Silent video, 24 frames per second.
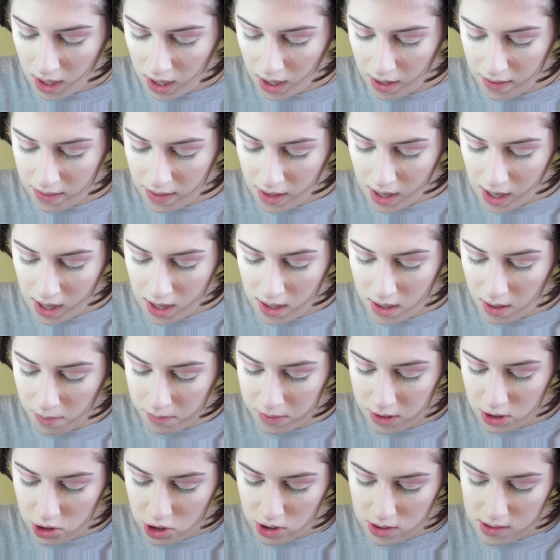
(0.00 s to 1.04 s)
And then I'm
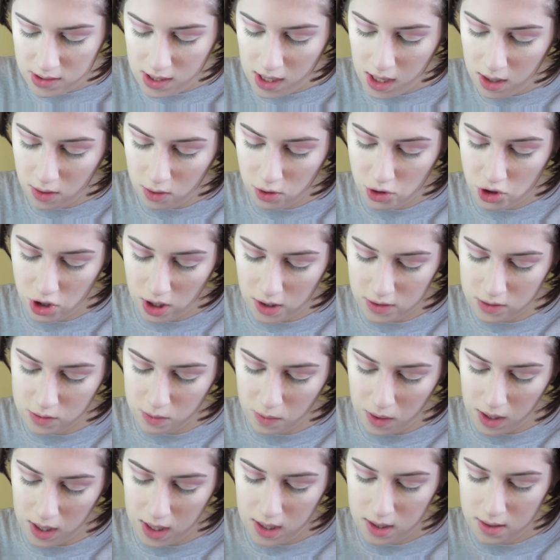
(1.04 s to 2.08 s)
gonna just take just
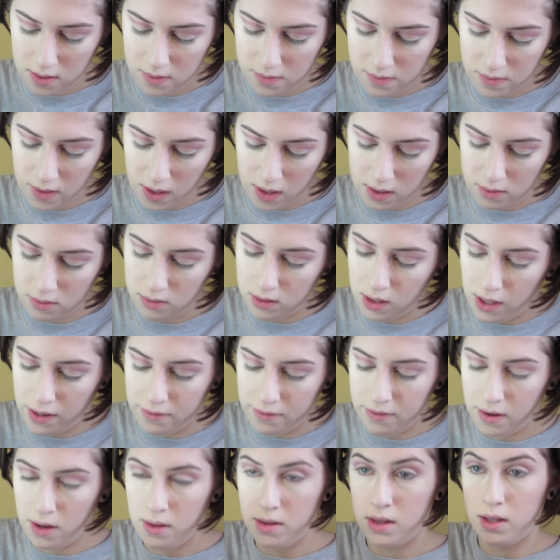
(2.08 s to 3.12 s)
white. I don't love
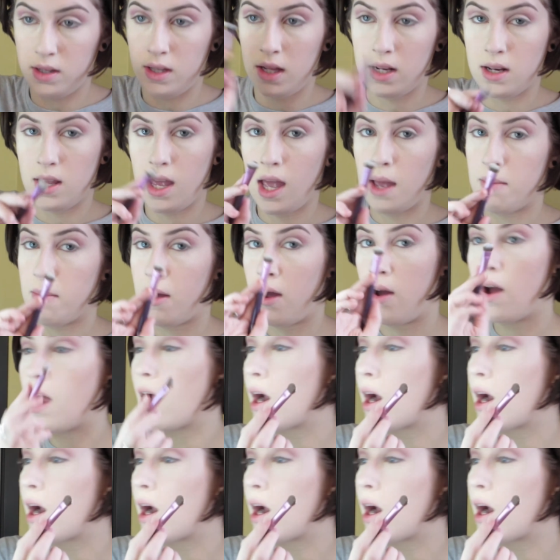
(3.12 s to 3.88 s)
how the lid came out.